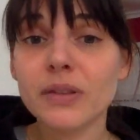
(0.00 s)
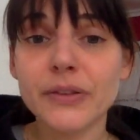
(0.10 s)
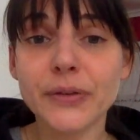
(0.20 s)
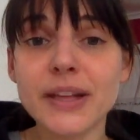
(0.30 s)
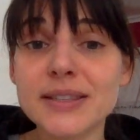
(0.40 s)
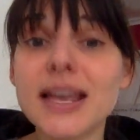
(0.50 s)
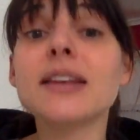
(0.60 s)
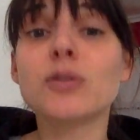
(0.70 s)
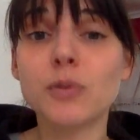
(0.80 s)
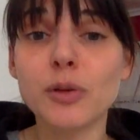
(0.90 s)
So that
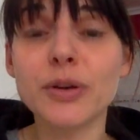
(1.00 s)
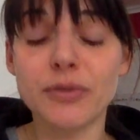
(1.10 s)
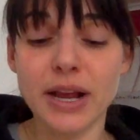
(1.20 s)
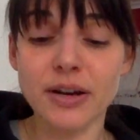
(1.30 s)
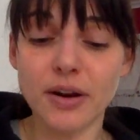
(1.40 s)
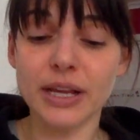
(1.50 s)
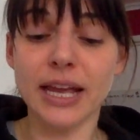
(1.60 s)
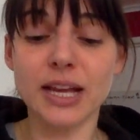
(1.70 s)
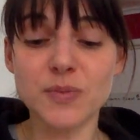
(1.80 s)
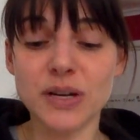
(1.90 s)
said, you will be graded on
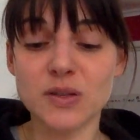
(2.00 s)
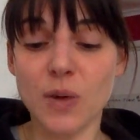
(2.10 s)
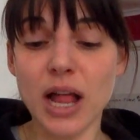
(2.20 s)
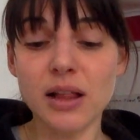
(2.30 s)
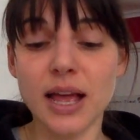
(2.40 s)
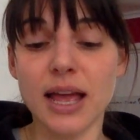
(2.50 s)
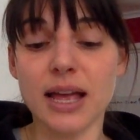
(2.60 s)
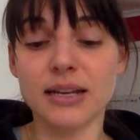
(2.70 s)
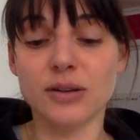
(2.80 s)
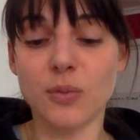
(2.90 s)
engagement as well
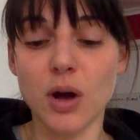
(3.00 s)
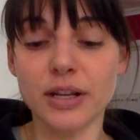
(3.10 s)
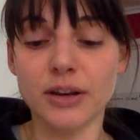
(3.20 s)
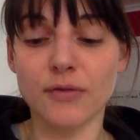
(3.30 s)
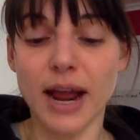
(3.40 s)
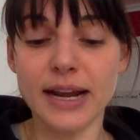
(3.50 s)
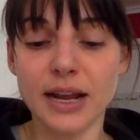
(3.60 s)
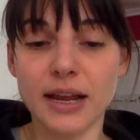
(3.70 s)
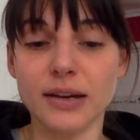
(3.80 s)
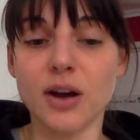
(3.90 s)
and quality of
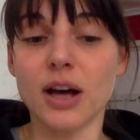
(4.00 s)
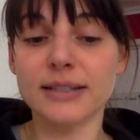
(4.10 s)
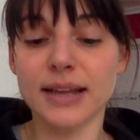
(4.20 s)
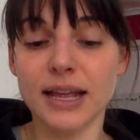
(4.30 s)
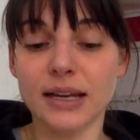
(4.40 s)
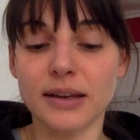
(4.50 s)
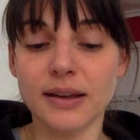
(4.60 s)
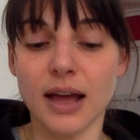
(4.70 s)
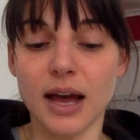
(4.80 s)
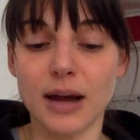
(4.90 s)
writing and content
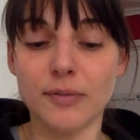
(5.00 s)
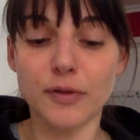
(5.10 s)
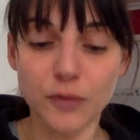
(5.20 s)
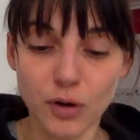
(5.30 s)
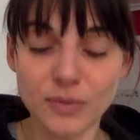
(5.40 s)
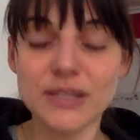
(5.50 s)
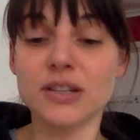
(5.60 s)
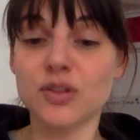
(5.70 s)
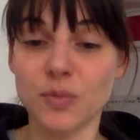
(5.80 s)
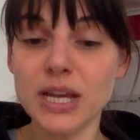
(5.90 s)
for forums
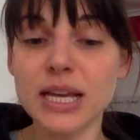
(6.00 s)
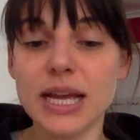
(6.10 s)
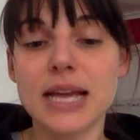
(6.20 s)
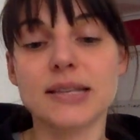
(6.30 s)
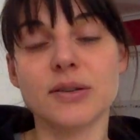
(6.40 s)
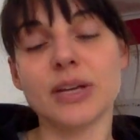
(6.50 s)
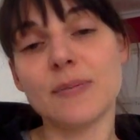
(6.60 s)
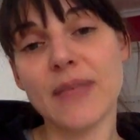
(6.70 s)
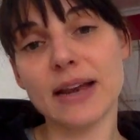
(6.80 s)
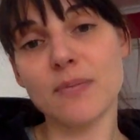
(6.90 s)
each week. So
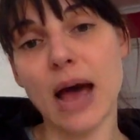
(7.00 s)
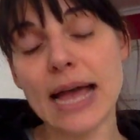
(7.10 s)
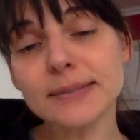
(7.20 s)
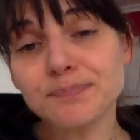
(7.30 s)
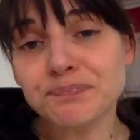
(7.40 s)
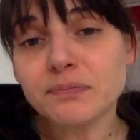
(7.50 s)
keep that in mind.